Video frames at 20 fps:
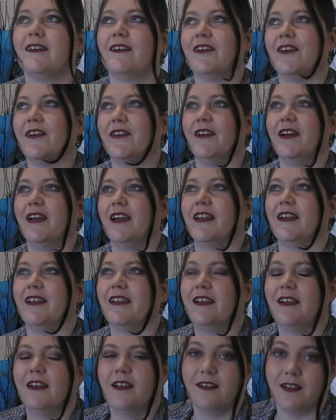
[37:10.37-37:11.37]
All right,
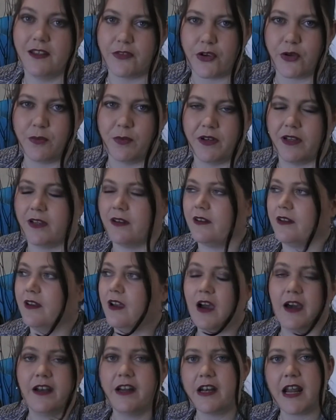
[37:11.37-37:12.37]
let's open it.
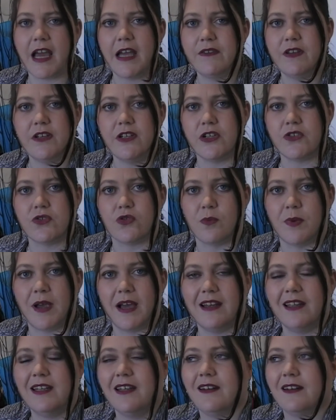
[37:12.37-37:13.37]
I don't have a neutral
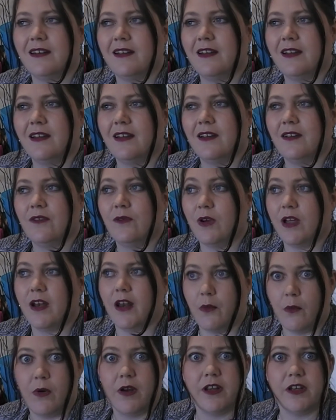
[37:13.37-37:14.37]
palette, and
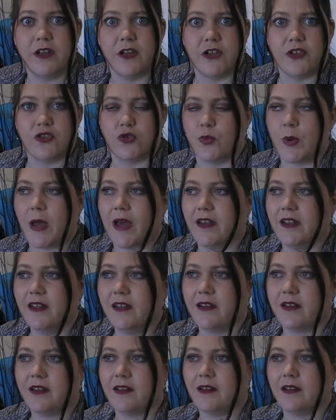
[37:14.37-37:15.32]
I want a neutral palette.